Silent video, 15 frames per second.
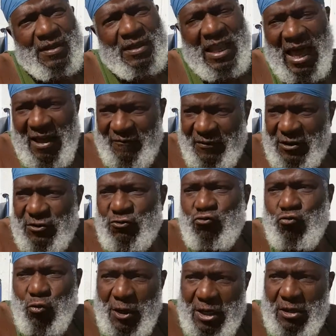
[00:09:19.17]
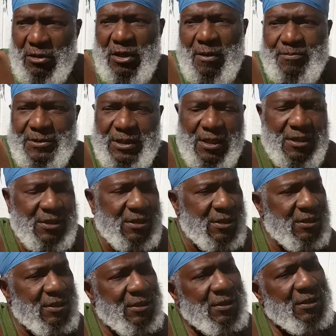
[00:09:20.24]
Life is real. I'm telling you.
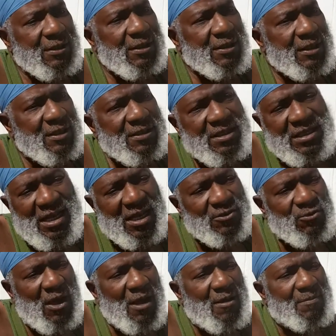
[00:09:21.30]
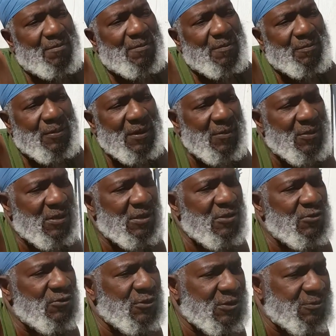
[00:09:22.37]
And see, that's why people
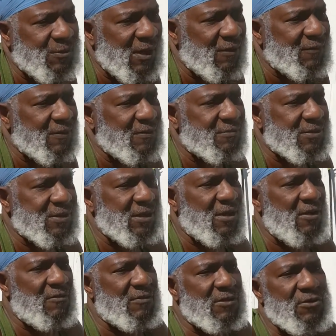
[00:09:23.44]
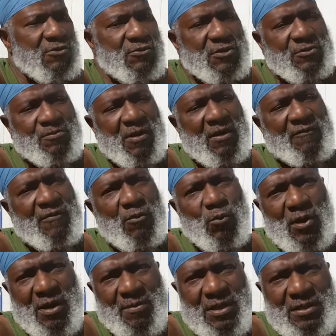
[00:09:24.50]
lose respect for themselves, lose respect for
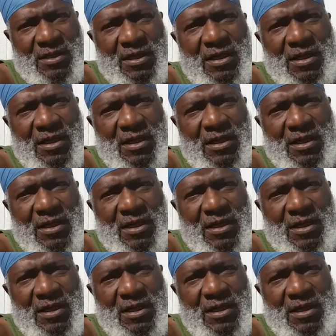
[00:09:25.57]
women,